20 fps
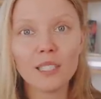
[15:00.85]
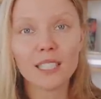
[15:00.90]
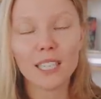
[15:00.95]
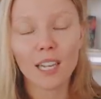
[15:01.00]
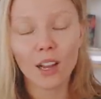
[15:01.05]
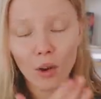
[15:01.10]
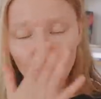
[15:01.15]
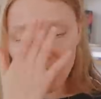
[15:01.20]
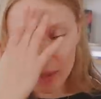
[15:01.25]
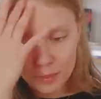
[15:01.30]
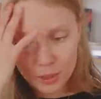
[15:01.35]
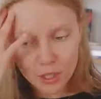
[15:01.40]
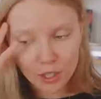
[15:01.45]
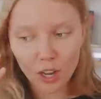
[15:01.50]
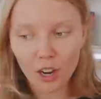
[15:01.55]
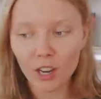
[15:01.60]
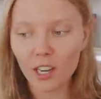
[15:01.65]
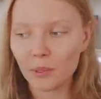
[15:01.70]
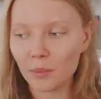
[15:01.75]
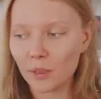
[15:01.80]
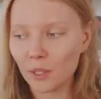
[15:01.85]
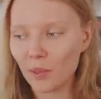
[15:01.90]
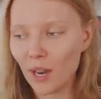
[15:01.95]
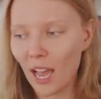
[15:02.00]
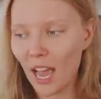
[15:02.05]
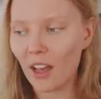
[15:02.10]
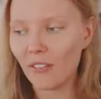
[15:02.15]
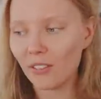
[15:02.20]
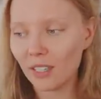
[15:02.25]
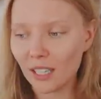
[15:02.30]
They say, oh, I'm sorry, we don't
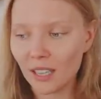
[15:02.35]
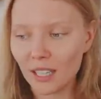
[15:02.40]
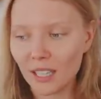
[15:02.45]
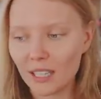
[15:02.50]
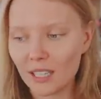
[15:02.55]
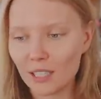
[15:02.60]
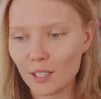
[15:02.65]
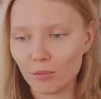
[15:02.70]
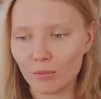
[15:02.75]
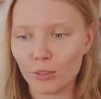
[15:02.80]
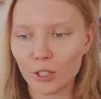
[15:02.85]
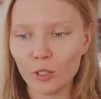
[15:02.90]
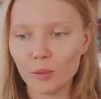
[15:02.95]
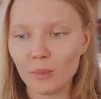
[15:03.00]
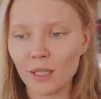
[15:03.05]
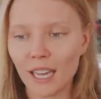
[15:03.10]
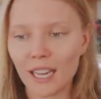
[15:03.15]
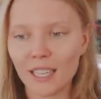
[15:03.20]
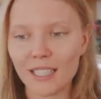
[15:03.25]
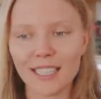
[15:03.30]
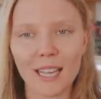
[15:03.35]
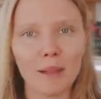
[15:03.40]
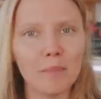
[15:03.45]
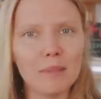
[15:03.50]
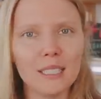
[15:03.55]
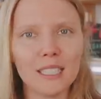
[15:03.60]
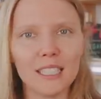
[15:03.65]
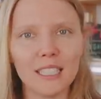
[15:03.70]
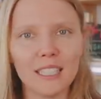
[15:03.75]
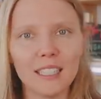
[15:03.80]
have anything in this room yet, it's
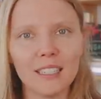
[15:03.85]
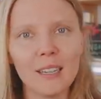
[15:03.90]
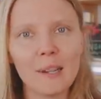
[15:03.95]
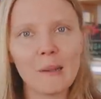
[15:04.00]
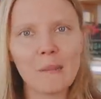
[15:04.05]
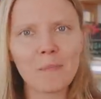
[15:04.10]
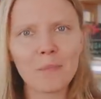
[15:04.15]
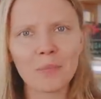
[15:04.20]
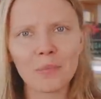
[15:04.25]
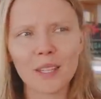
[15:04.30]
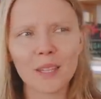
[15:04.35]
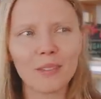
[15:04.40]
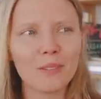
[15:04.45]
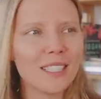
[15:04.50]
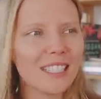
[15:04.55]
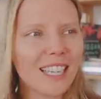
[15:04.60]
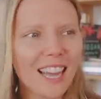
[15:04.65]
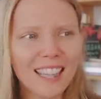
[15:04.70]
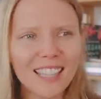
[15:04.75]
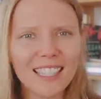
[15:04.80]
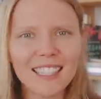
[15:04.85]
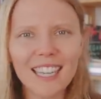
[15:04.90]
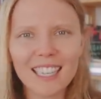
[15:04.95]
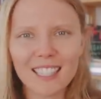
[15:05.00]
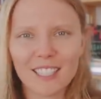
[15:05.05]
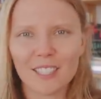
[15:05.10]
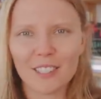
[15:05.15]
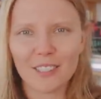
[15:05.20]
empty. Whereas I think that's